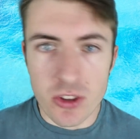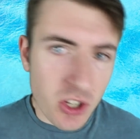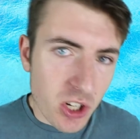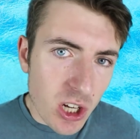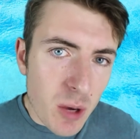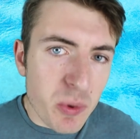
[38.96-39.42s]

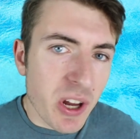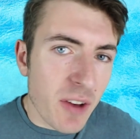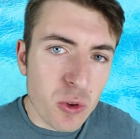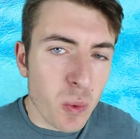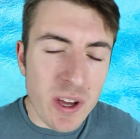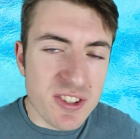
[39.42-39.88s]
The club would
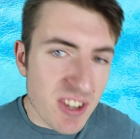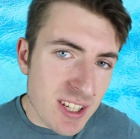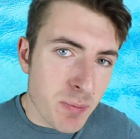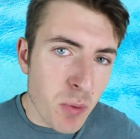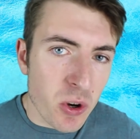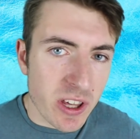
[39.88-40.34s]
have to wait
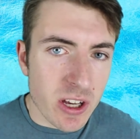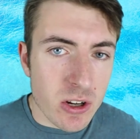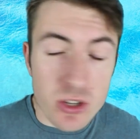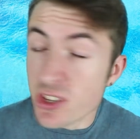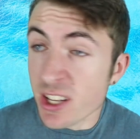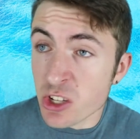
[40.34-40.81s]
6 more
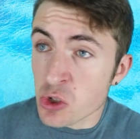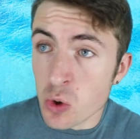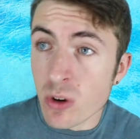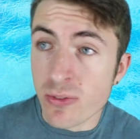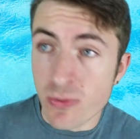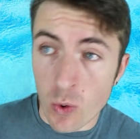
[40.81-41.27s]
years and
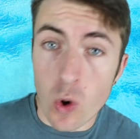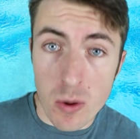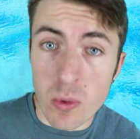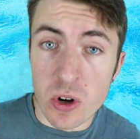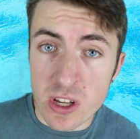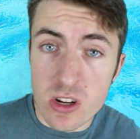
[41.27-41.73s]
endure 4 more